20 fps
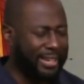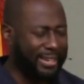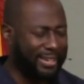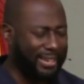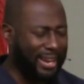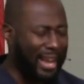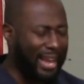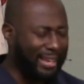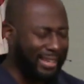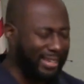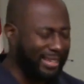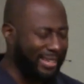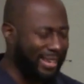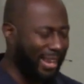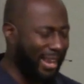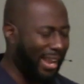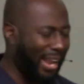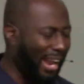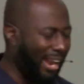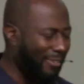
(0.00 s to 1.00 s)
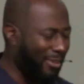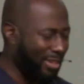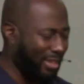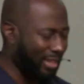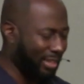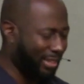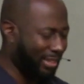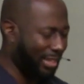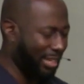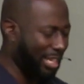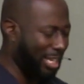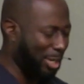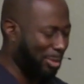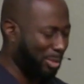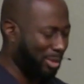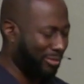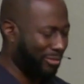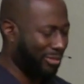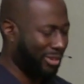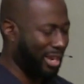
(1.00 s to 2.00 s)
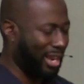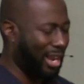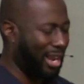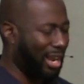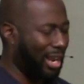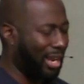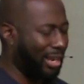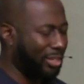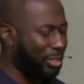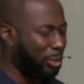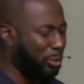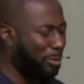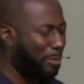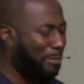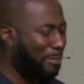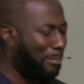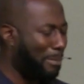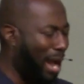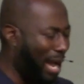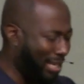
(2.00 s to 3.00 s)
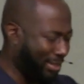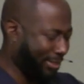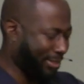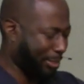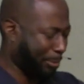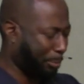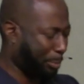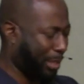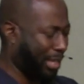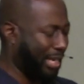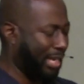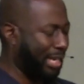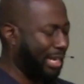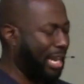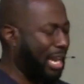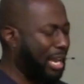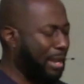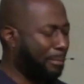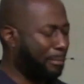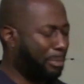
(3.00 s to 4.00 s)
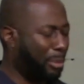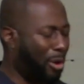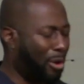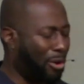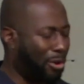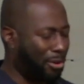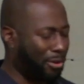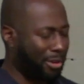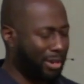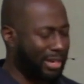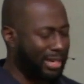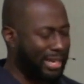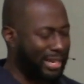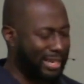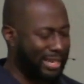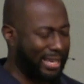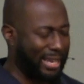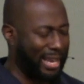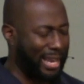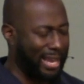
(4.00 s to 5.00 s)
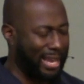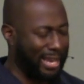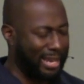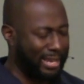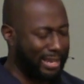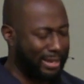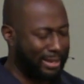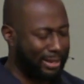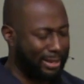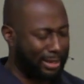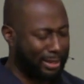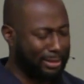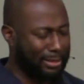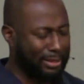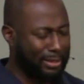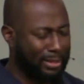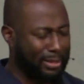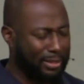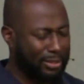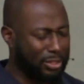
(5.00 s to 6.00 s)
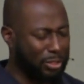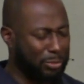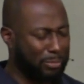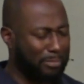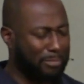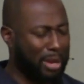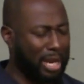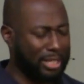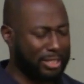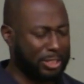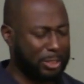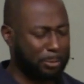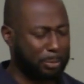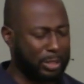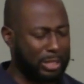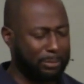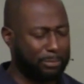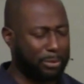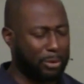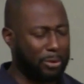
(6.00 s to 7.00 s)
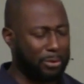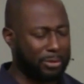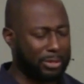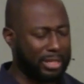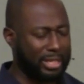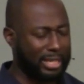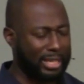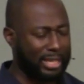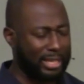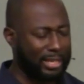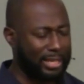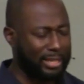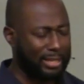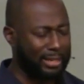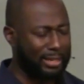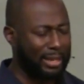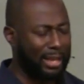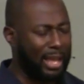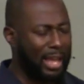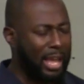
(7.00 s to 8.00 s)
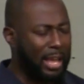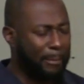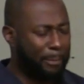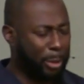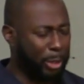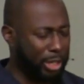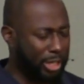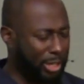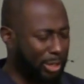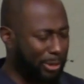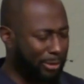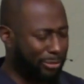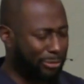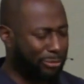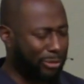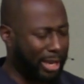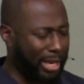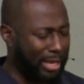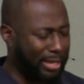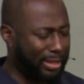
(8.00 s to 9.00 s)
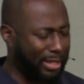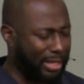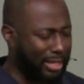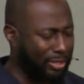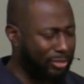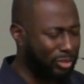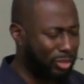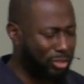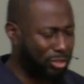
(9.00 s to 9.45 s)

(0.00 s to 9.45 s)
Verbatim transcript: cannot inherit the kingdom of God. You must be born again you must be born again. Put your faith in